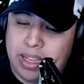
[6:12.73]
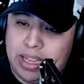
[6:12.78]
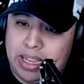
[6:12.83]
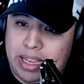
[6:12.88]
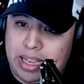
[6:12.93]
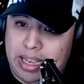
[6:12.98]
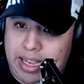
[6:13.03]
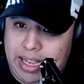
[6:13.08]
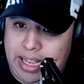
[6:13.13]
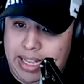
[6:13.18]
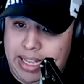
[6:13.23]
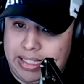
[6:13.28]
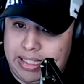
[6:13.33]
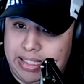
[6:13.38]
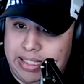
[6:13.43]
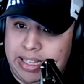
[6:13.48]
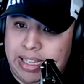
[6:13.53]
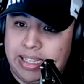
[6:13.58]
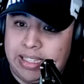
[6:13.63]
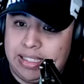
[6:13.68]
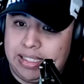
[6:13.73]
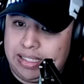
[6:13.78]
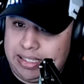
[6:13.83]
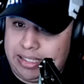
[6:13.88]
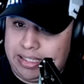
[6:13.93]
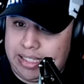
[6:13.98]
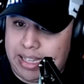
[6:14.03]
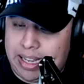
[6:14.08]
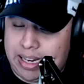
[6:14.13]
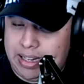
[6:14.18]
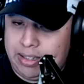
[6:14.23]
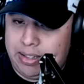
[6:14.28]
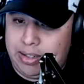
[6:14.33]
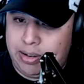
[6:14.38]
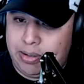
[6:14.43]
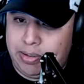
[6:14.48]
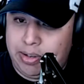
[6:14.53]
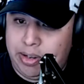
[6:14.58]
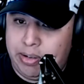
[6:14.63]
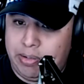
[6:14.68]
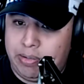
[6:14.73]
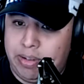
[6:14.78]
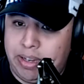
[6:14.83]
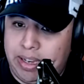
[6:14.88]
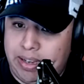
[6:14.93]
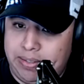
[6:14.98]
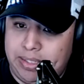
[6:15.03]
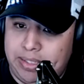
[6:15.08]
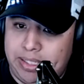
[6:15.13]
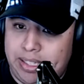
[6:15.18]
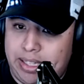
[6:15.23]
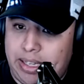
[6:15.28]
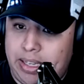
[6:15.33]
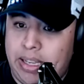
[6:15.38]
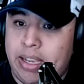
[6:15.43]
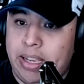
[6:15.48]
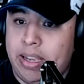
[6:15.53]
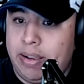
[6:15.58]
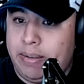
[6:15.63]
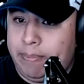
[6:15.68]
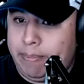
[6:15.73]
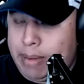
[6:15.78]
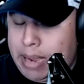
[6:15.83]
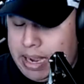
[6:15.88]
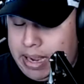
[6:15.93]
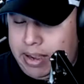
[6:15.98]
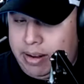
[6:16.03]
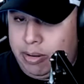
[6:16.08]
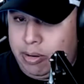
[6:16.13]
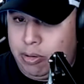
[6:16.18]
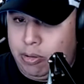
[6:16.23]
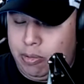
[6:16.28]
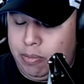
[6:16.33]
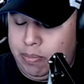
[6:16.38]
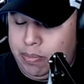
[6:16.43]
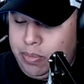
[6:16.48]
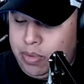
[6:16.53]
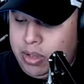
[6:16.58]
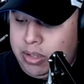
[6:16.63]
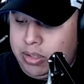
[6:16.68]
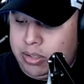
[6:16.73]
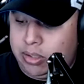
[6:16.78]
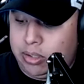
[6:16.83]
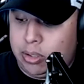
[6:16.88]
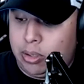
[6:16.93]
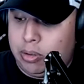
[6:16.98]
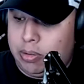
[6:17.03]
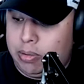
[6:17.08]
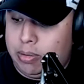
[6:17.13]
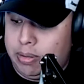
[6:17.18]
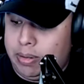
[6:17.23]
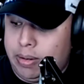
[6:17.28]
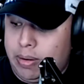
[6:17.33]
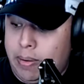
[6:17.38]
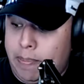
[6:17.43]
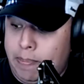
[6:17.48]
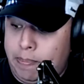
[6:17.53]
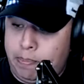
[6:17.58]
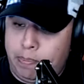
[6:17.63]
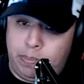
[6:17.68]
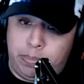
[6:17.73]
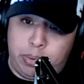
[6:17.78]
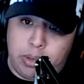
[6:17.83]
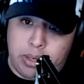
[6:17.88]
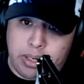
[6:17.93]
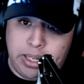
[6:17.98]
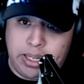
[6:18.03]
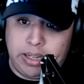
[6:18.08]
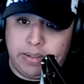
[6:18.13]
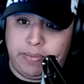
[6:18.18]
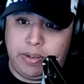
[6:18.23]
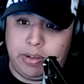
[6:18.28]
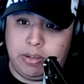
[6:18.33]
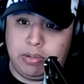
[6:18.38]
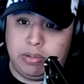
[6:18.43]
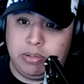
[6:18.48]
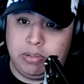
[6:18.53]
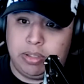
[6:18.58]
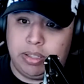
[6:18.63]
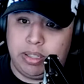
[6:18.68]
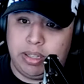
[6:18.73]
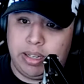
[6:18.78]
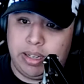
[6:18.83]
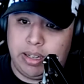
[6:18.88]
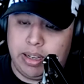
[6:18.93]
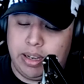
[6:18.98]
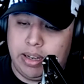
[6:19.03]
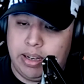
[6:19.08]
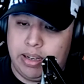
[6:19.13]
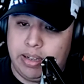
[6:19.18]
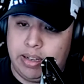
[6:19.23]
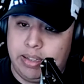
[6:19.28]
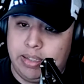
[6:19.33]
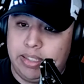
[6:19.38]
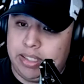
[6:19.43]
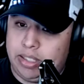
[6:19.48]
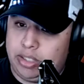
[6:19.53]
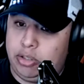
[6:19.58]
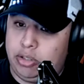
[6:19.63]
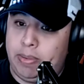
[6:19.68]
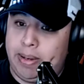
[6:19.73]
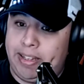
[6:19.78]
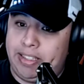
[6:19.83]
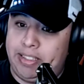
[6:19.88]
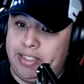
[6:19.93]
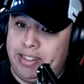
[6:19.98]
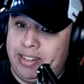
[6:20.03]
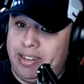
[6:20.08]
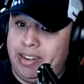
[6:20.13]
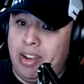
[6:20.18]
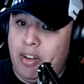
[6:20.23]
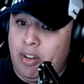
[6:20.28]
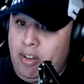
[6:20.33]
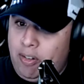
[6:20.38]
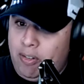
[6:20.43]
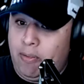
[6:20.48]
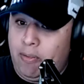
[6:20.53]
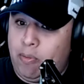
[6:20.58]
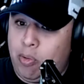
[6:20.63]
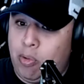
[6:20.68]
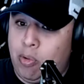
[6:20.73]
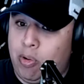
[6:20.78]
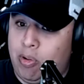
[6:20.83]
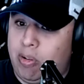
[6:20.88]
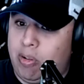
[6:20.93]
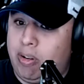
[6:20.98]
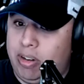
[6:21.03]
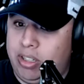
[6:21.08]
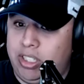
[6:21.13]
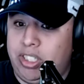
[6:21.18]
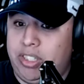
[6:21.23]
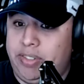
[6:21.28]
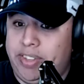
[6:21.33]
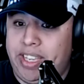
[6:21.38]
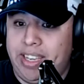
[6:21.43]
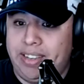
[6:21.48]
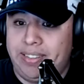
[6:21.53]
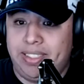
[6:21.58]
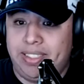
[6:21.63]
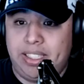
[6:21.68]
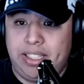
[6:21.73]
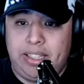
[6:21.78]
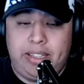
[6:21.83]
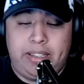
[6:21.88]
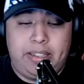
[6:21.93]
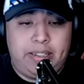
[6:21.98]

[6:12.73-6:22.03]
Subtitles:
against San Antonio FC back at home. So pretty difficult situation for RGVFC.